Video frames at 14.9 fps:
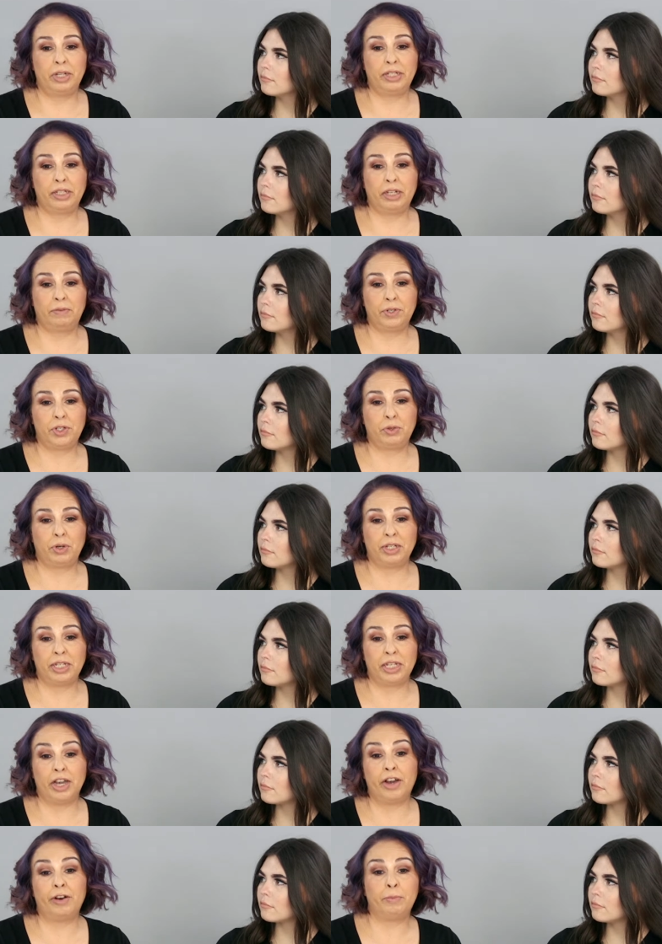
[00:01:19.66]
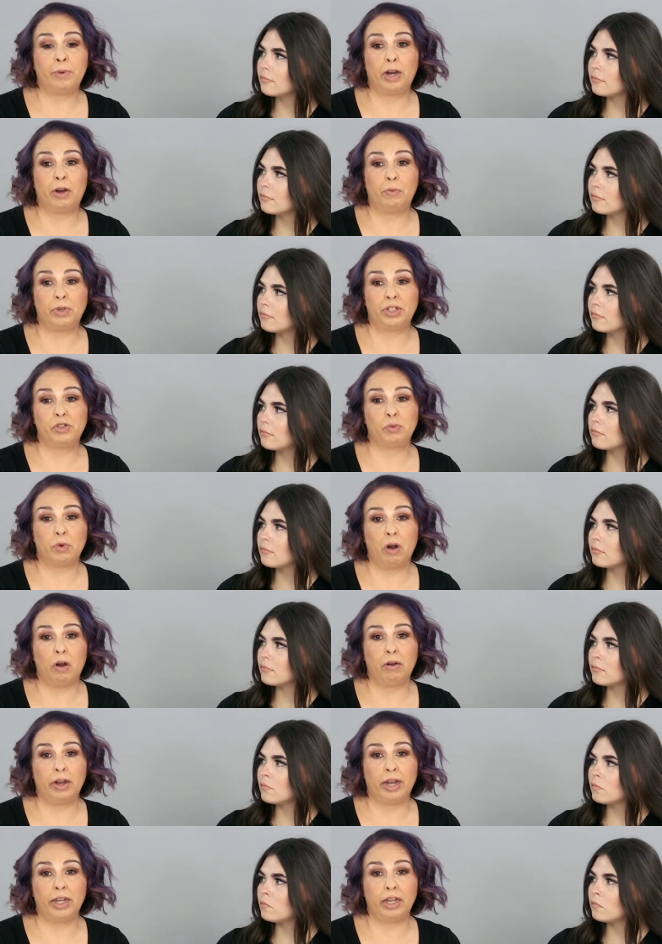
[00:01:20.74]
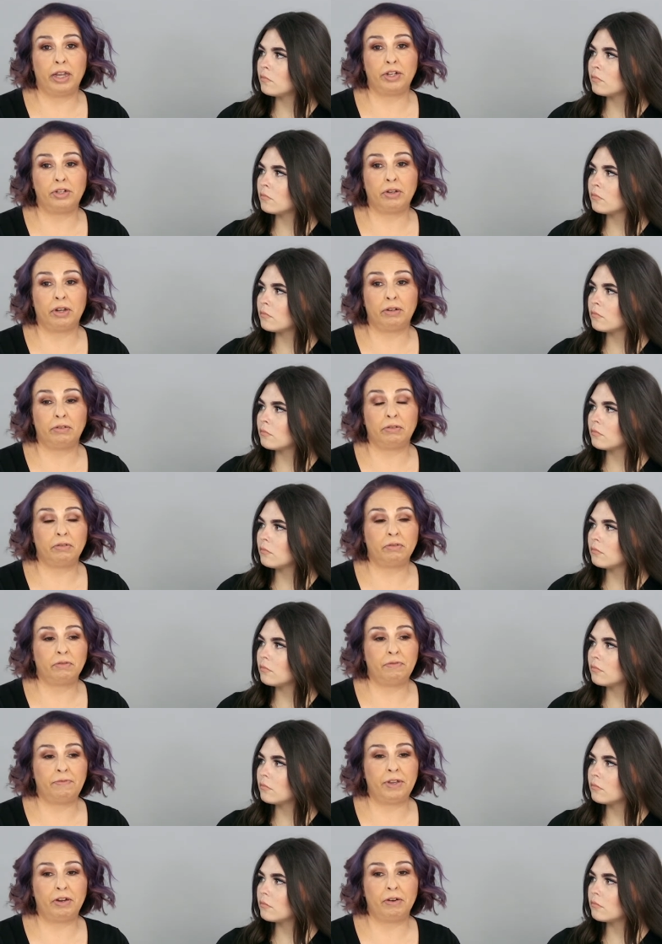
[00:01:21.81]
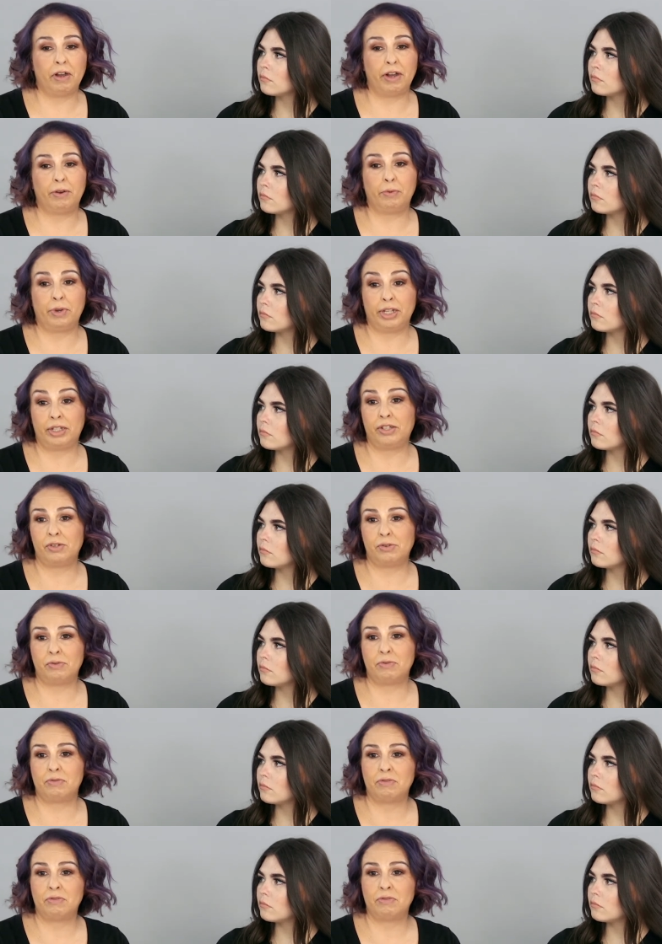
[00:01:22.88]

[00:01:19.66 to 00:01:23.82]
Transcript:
Speaker 1: Instead of stressing out about what's wrong, I, I try to figure out a way to